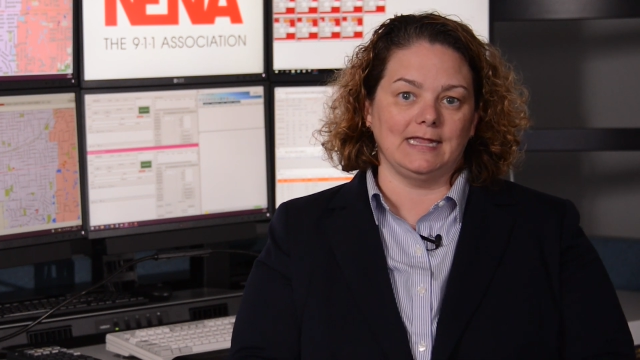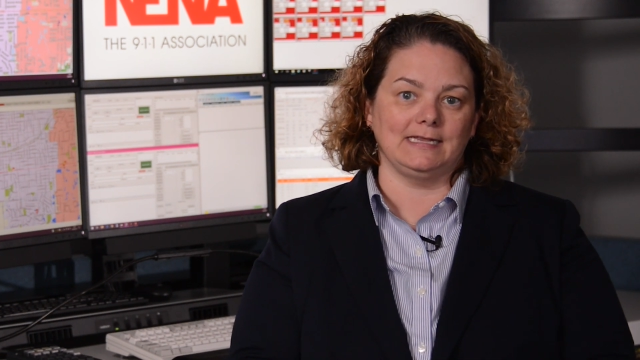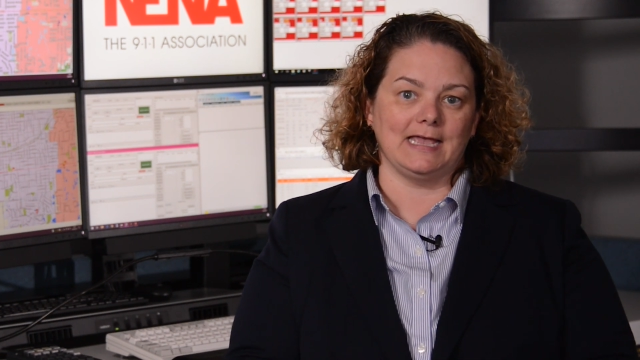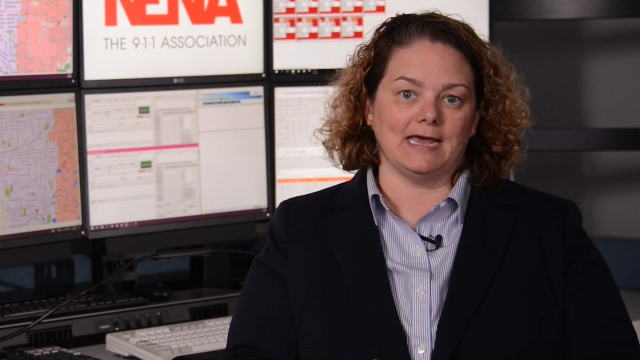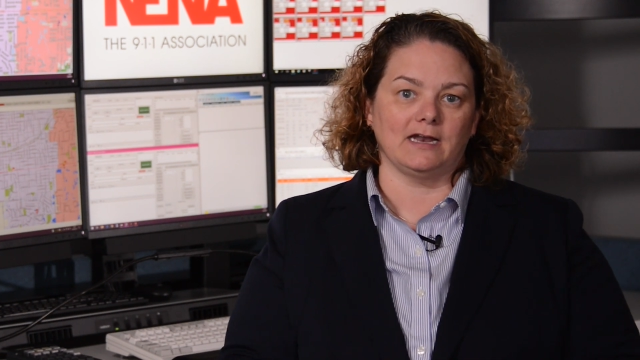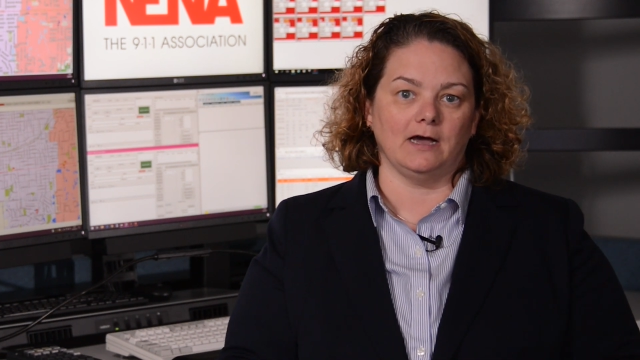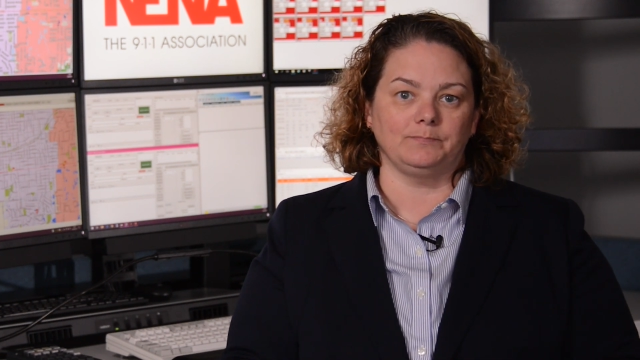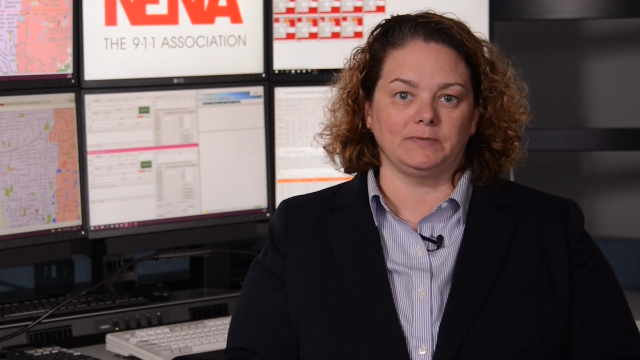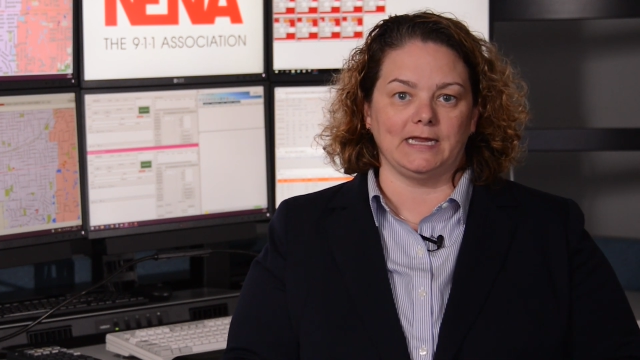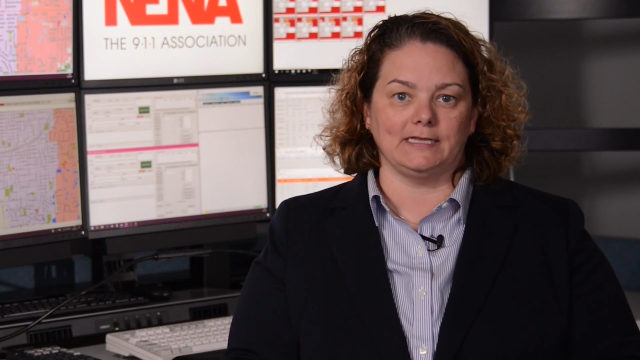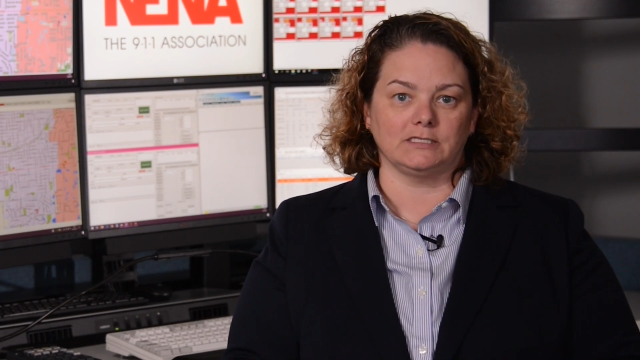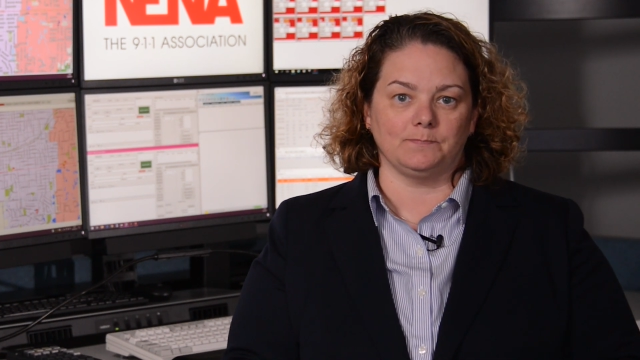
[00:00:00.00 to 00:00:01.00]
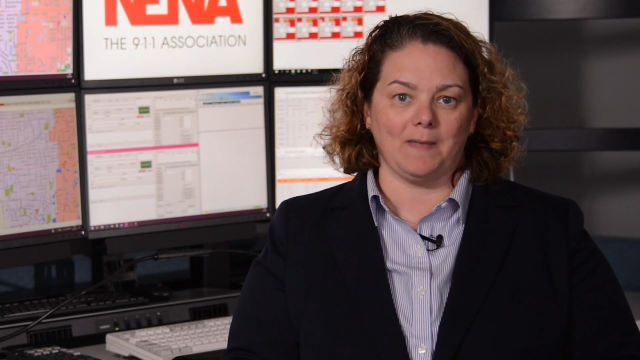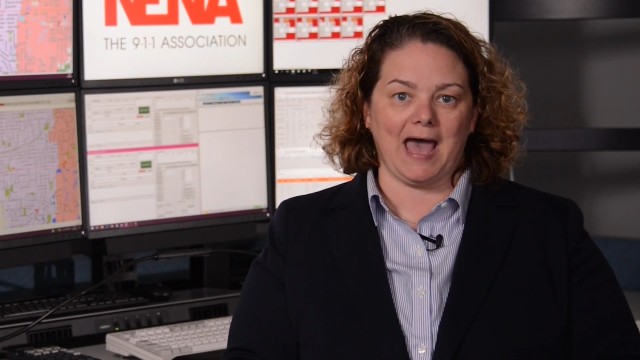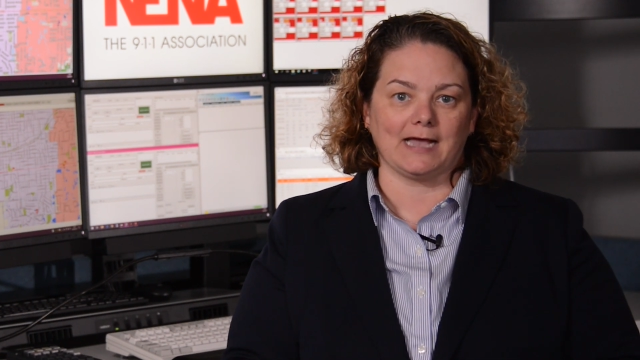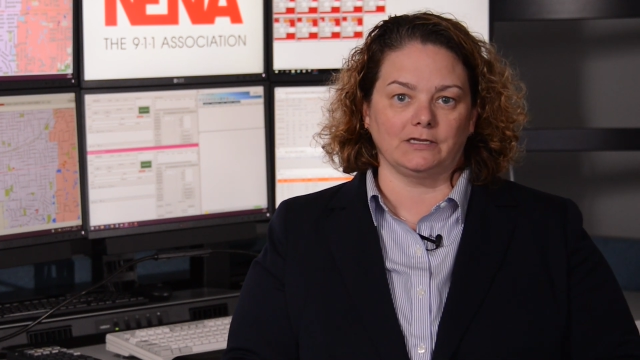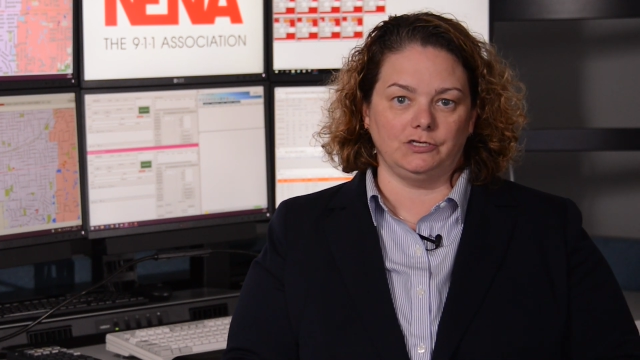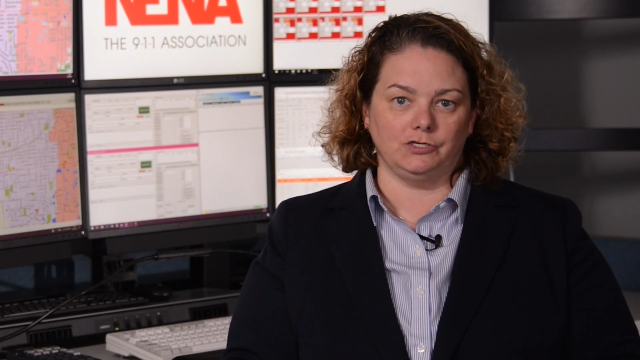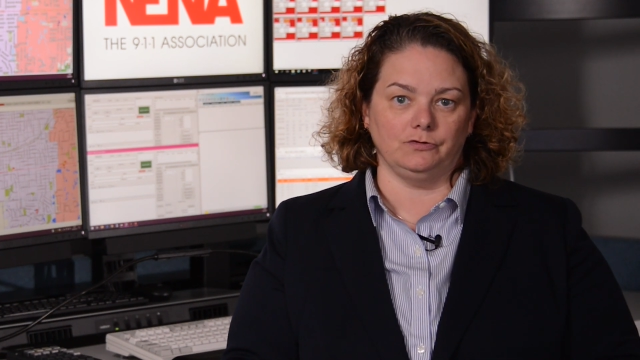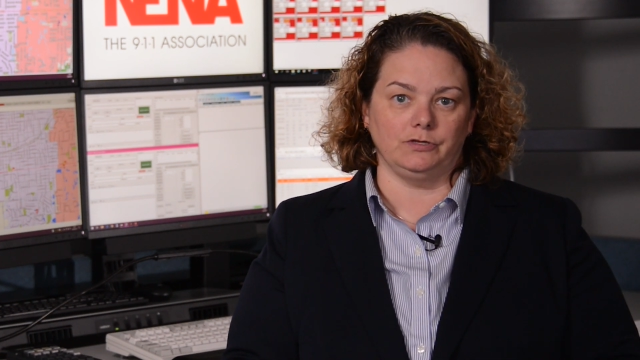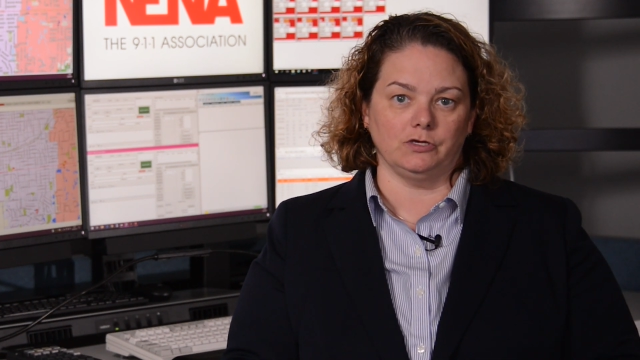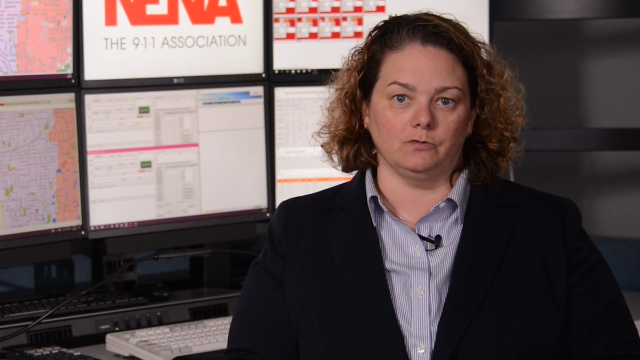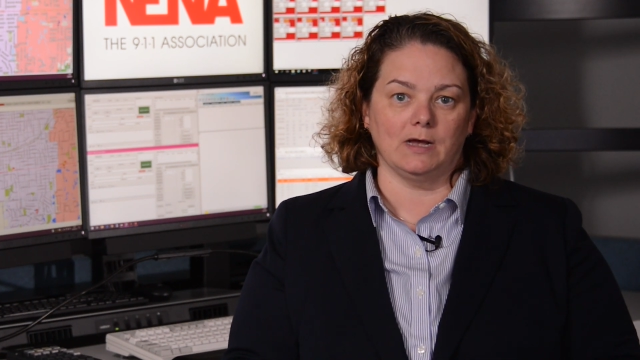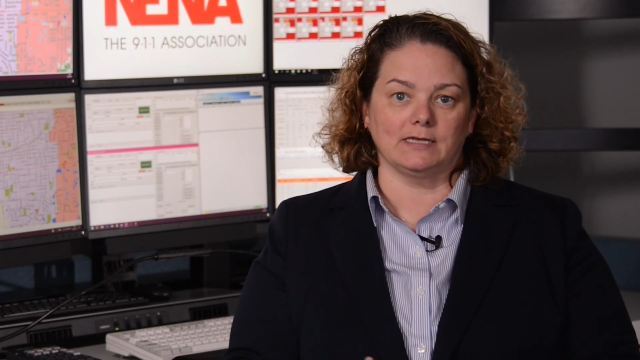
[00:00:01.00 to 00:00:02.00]
and get updates back to
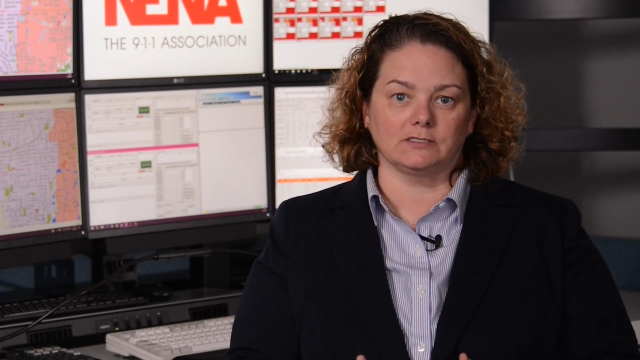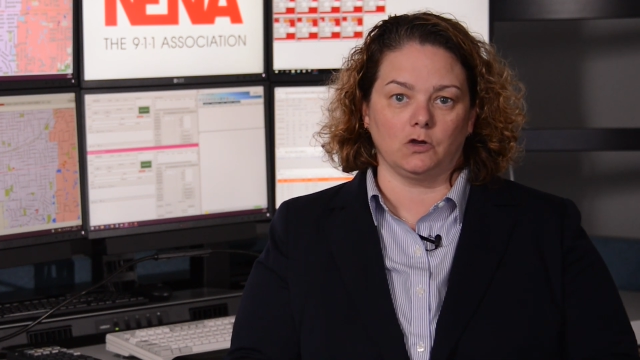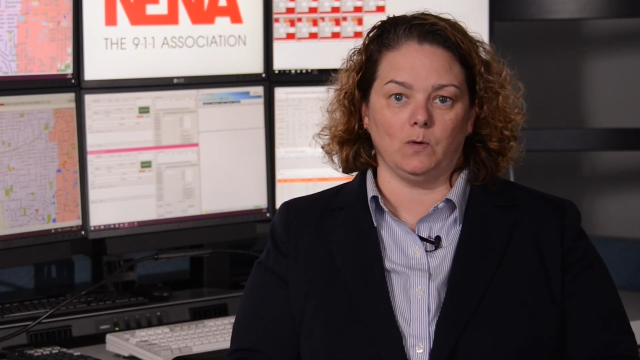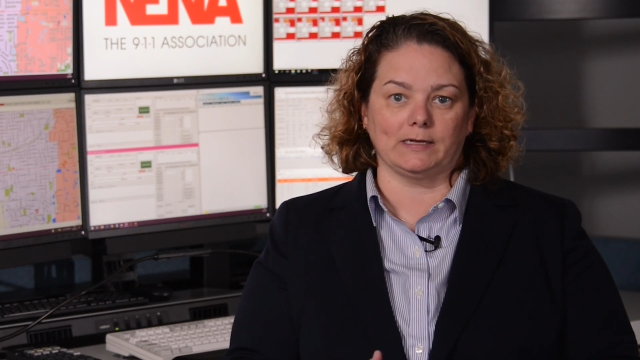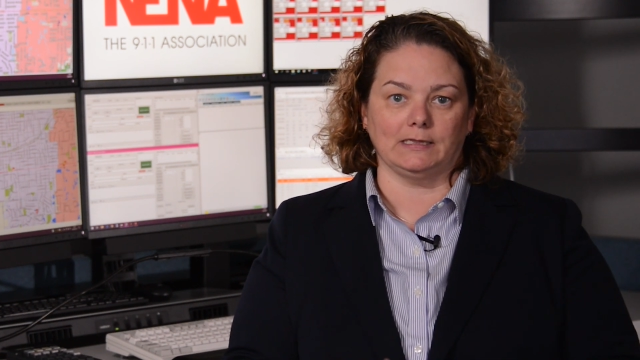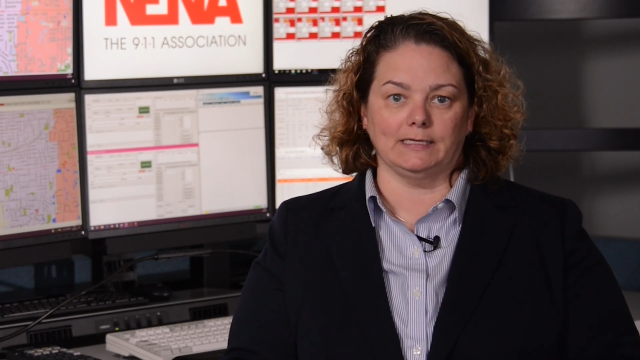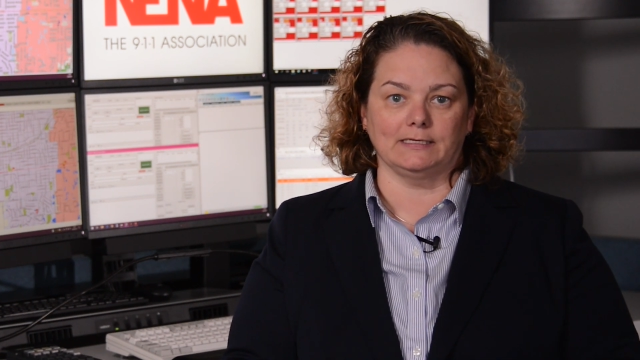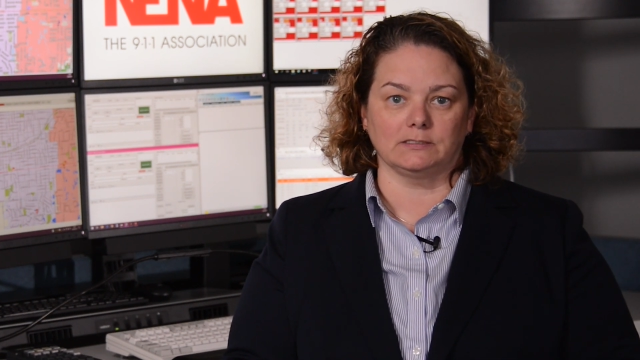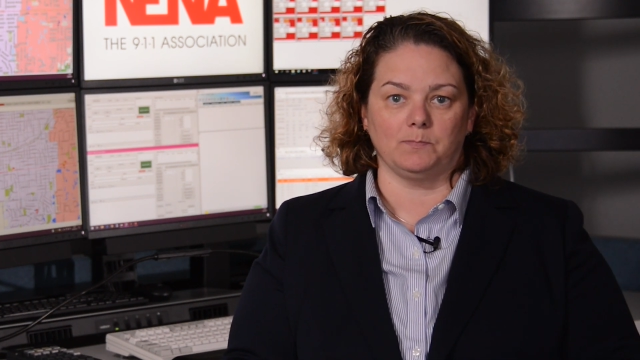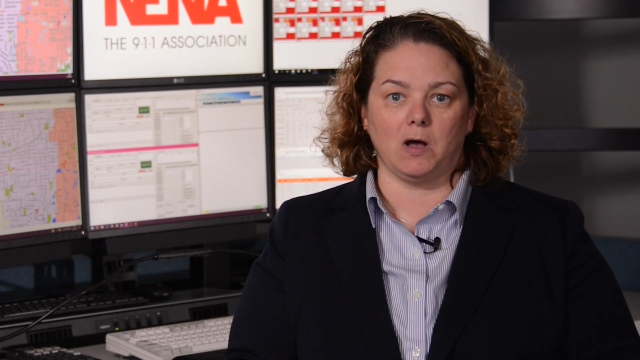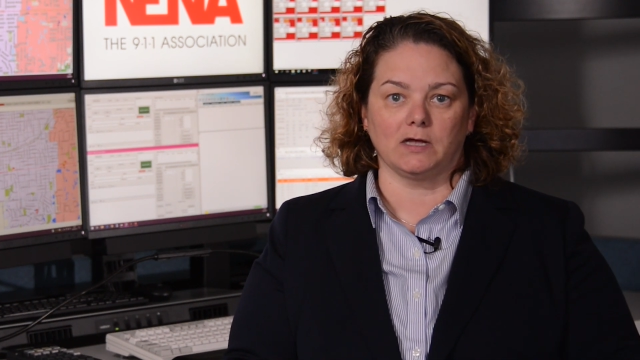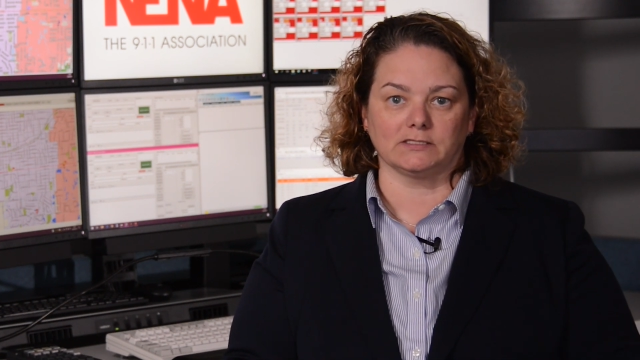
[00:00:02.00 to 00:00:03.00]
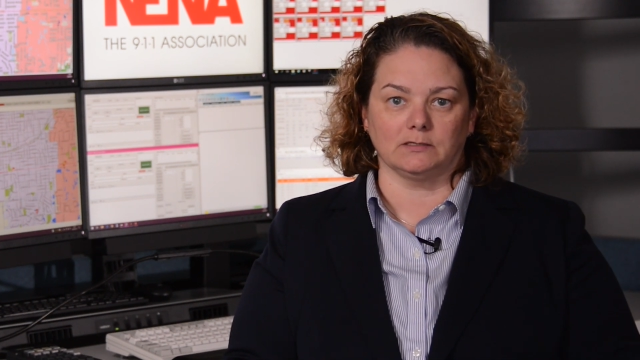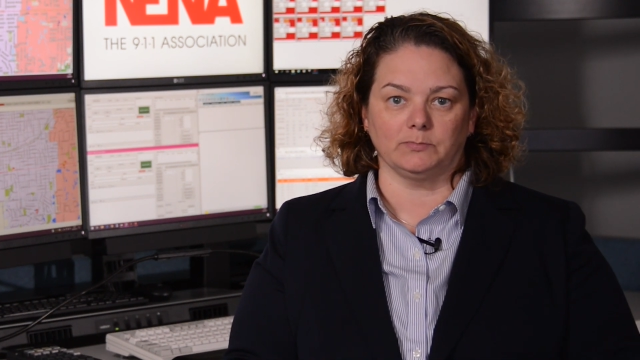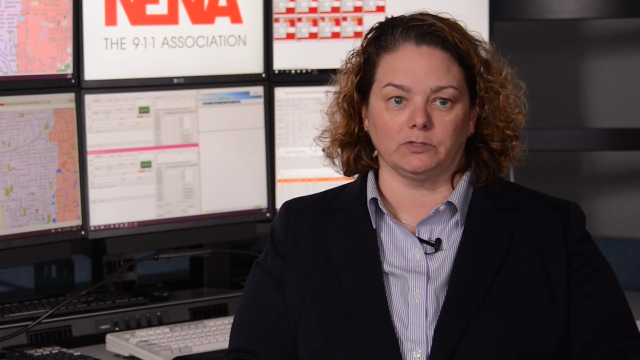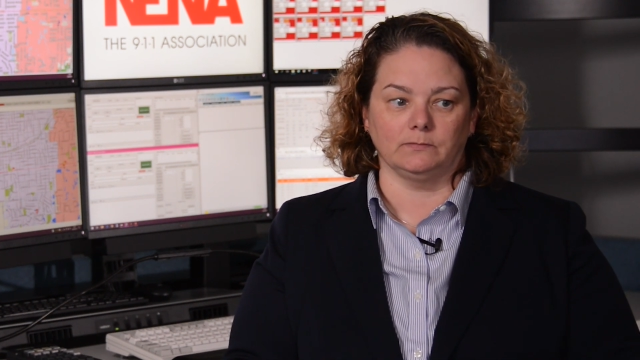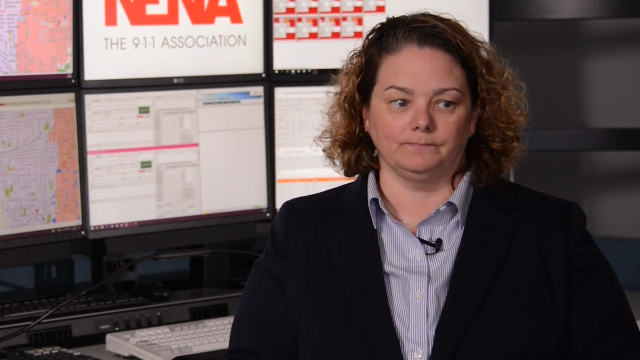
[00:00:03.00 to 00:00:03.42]
you as quickly as possible.